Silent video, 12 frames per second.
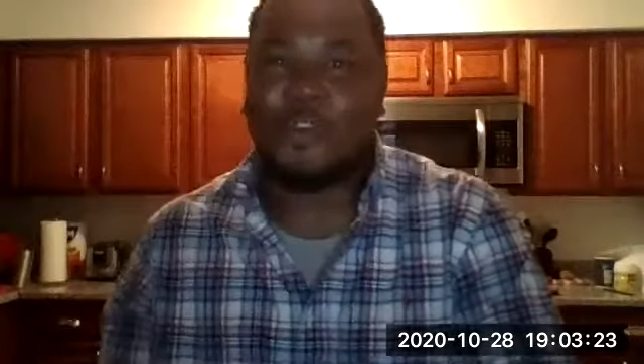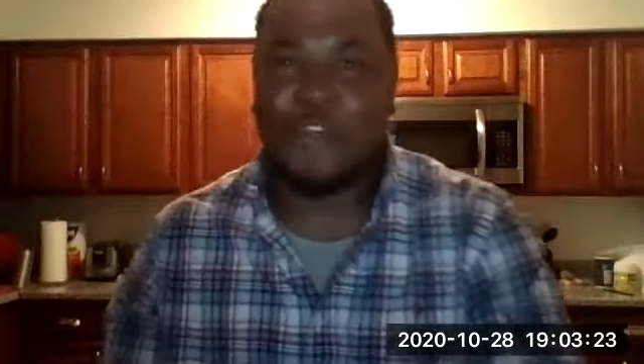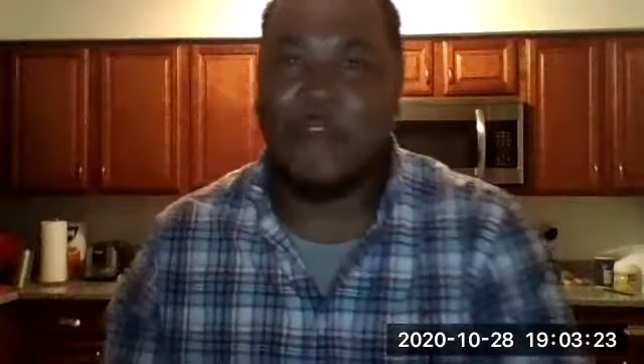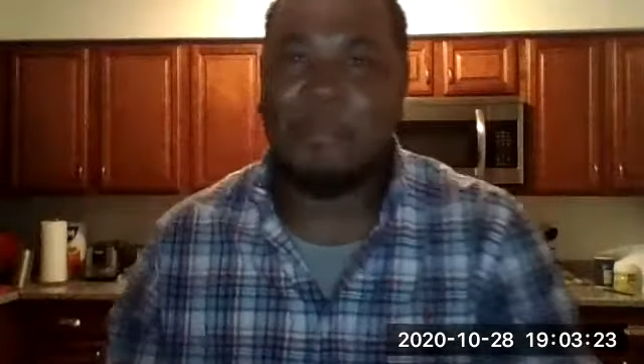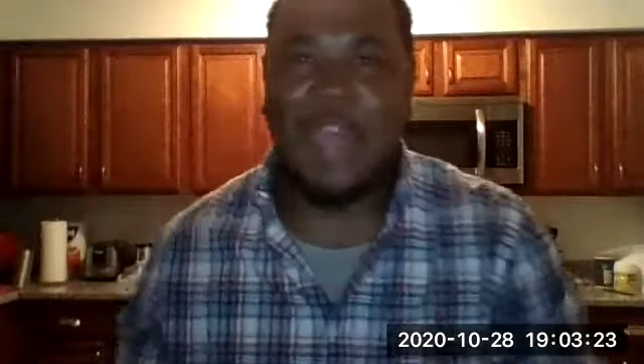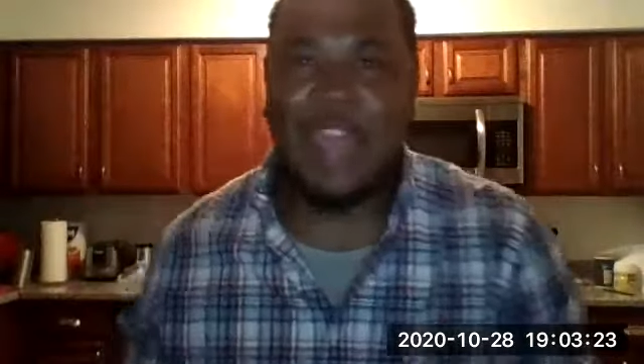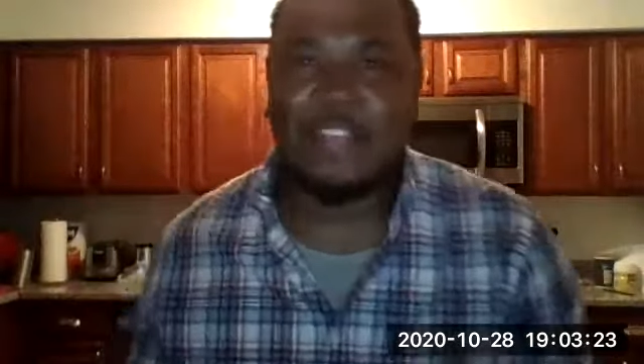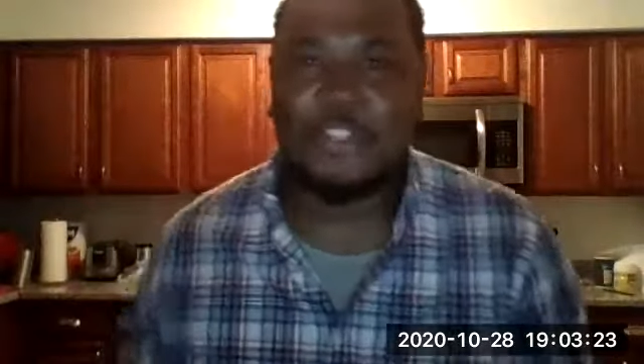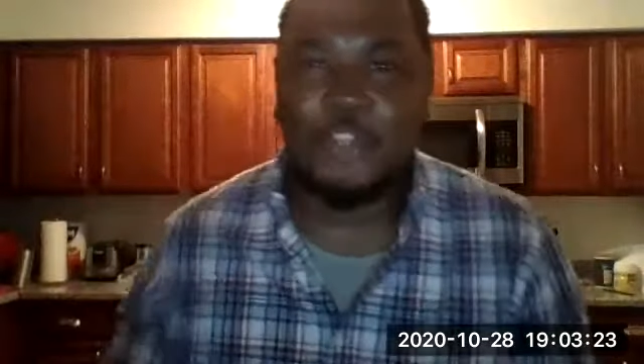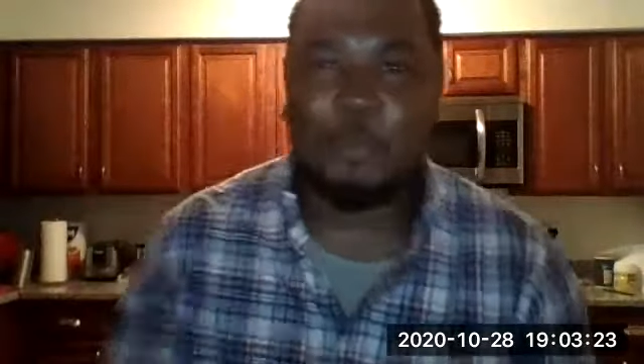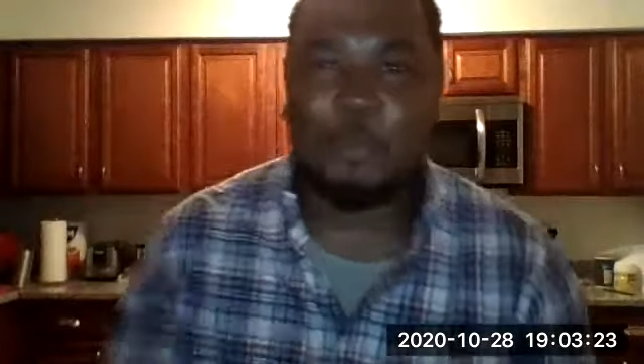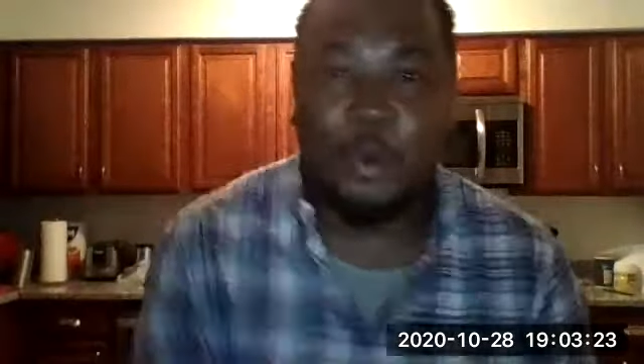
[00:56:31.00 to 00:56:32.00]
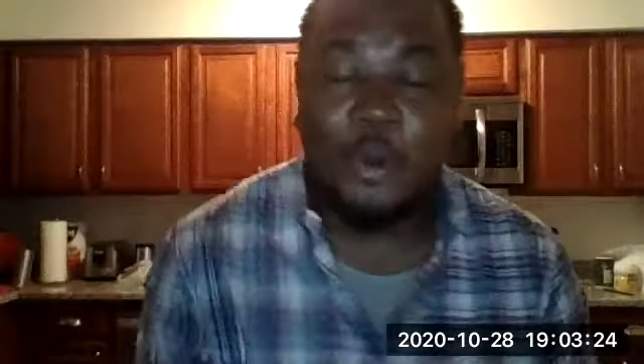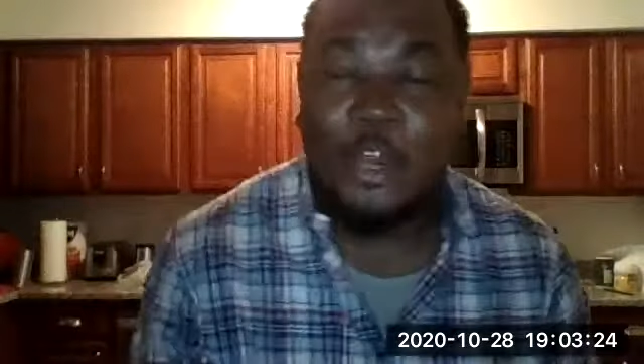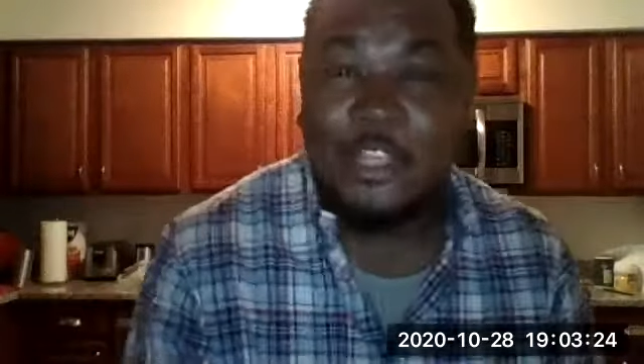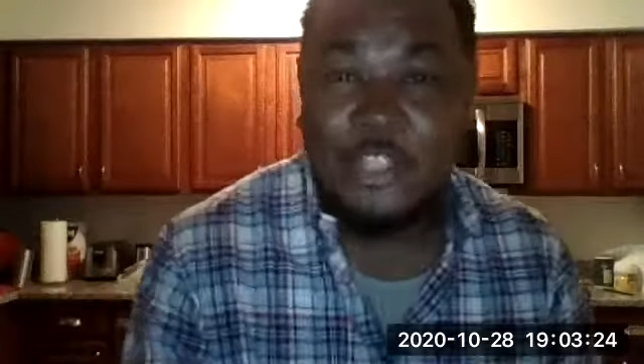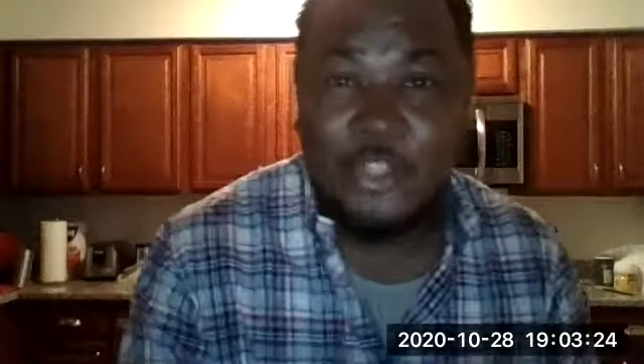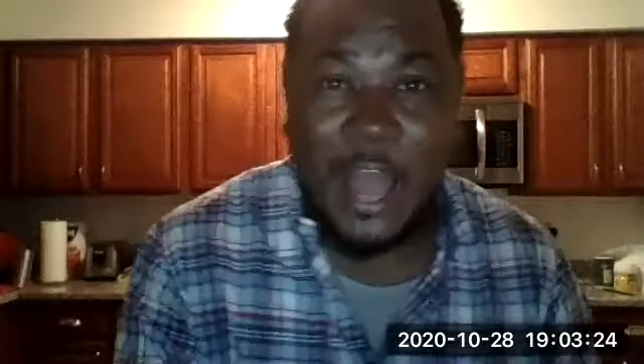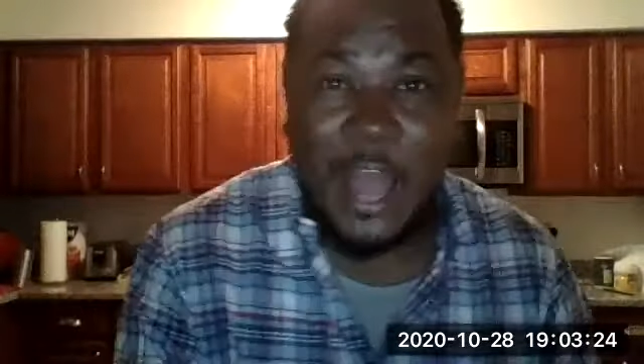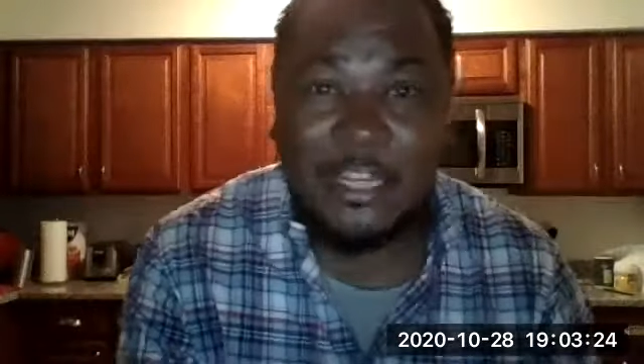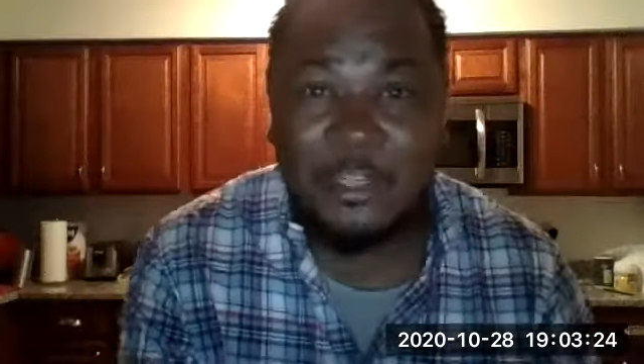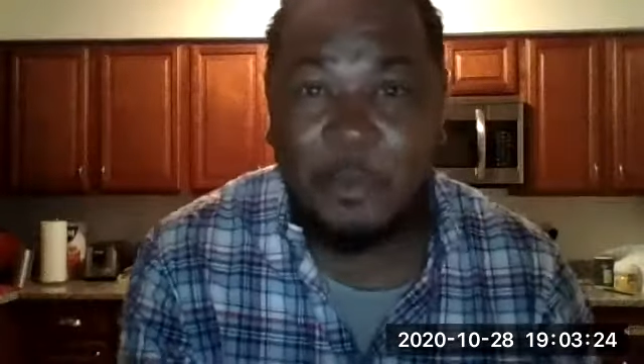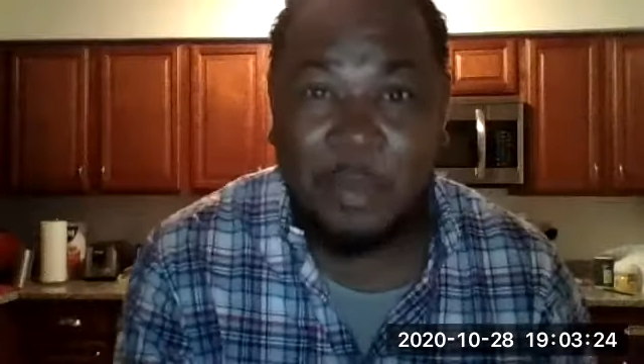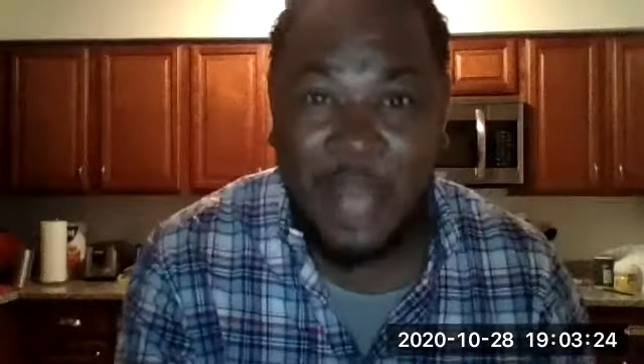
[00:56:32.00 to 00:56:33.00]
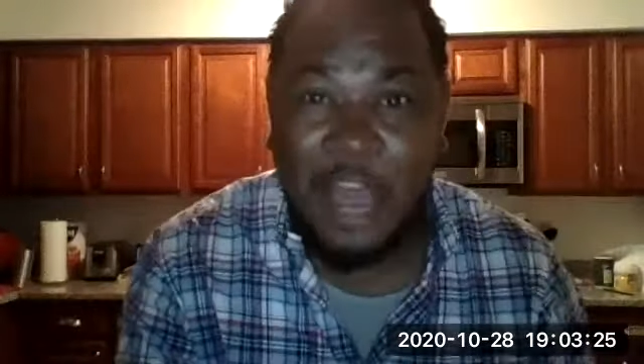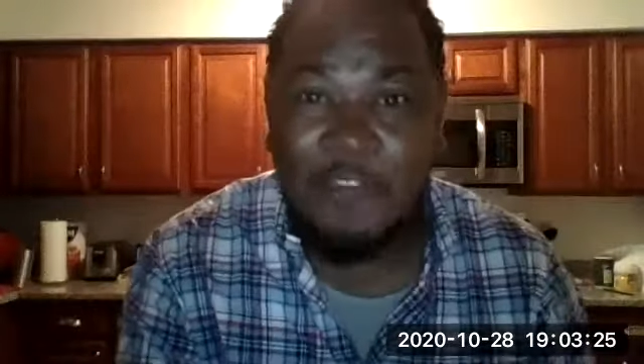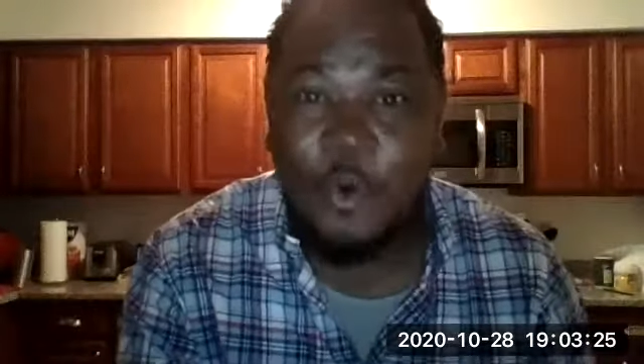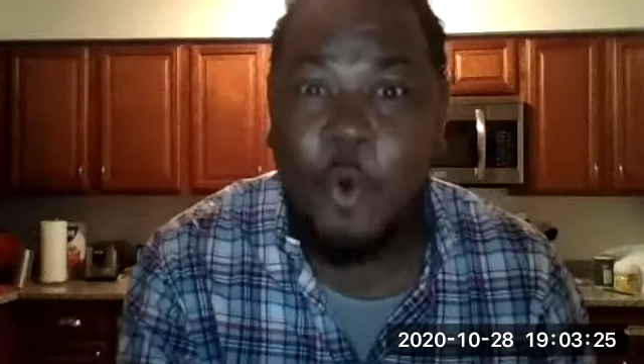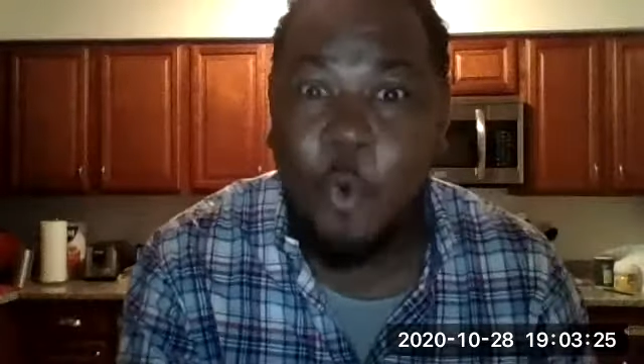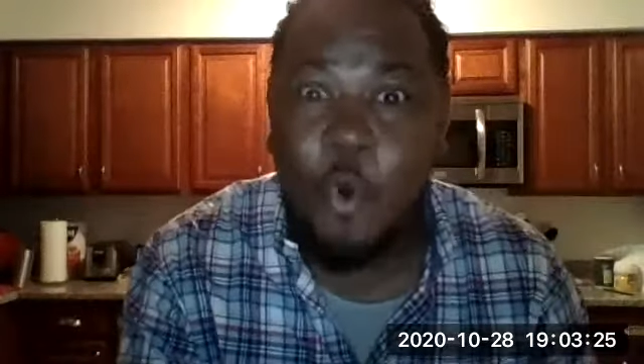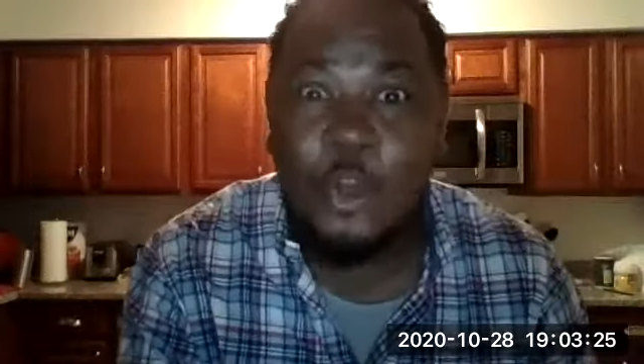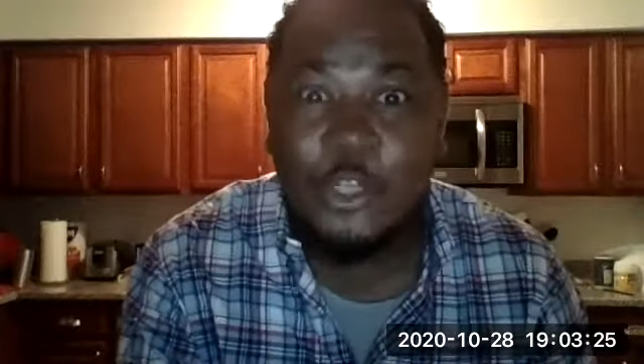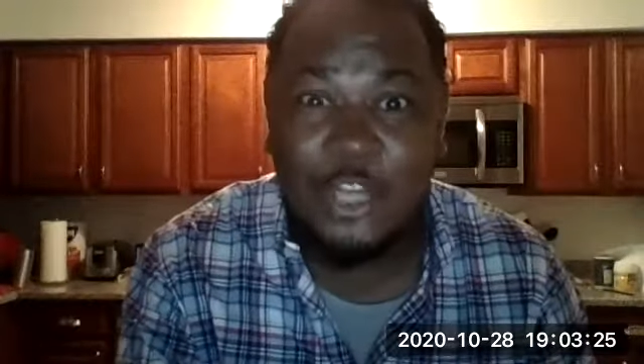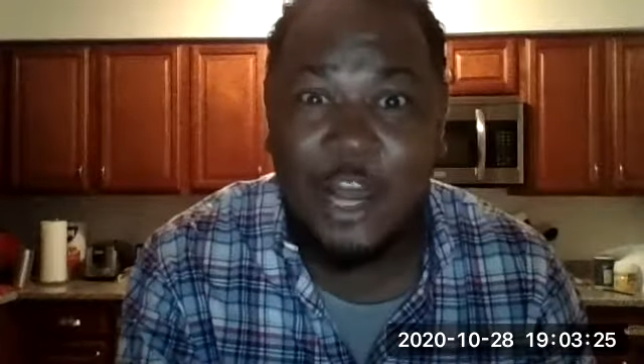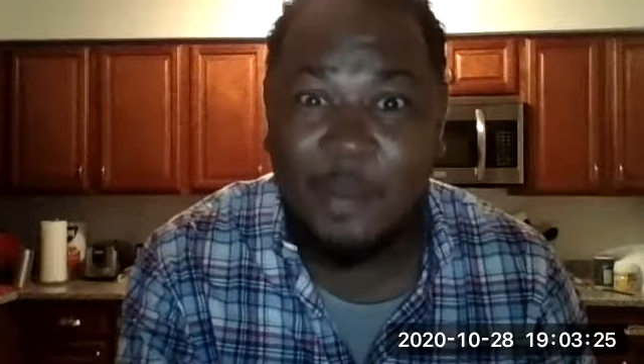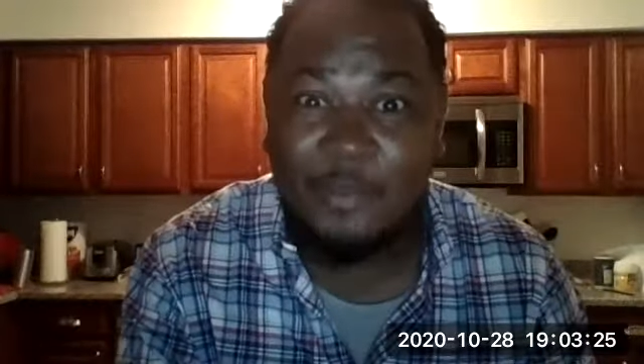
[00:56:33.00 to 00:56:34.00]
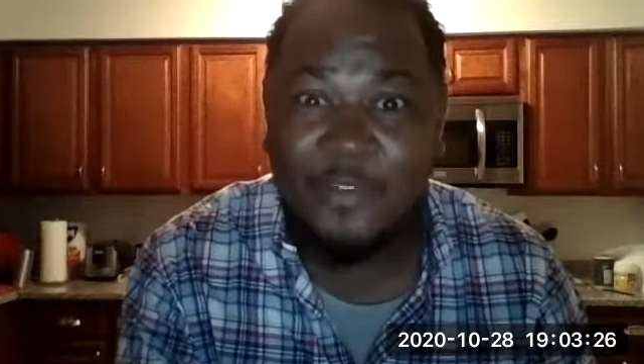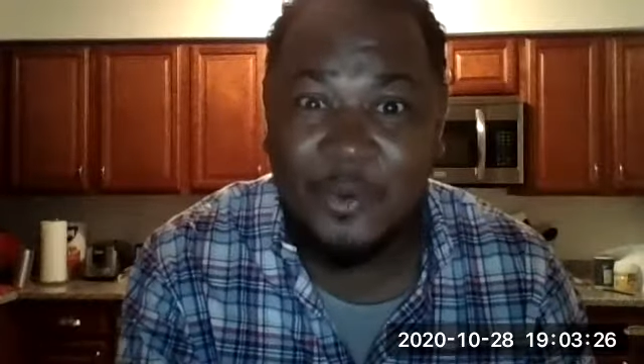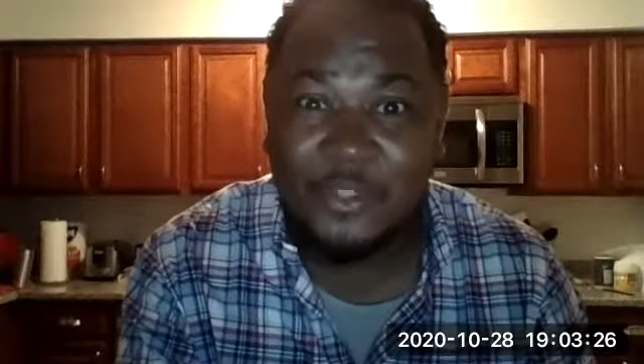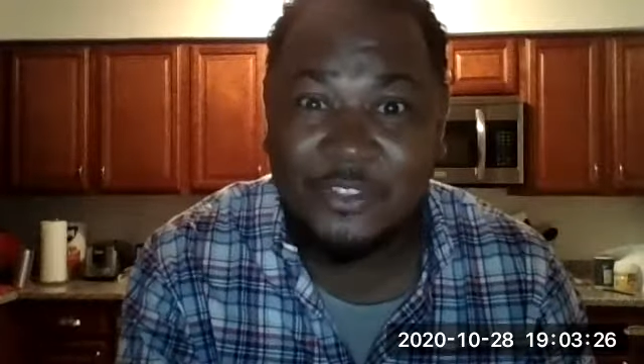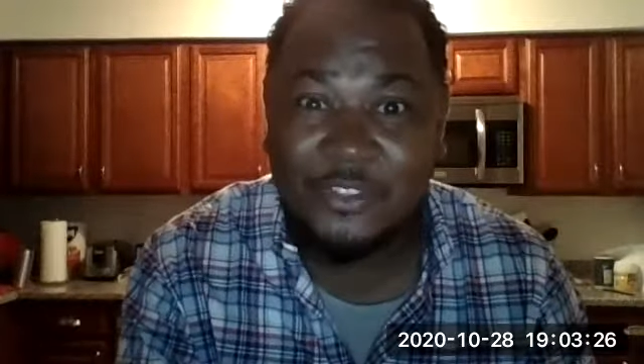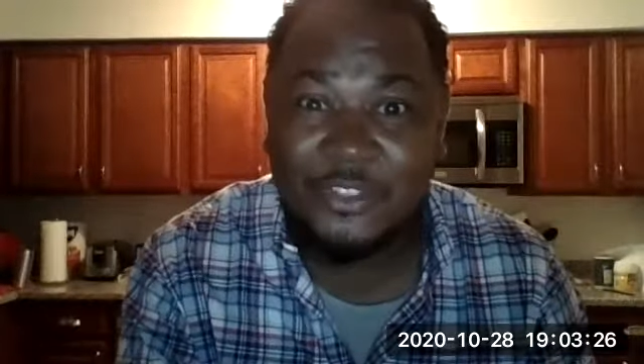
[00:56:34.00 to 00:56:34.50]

I'm an action employee. So I can apply for a warden job if I want to.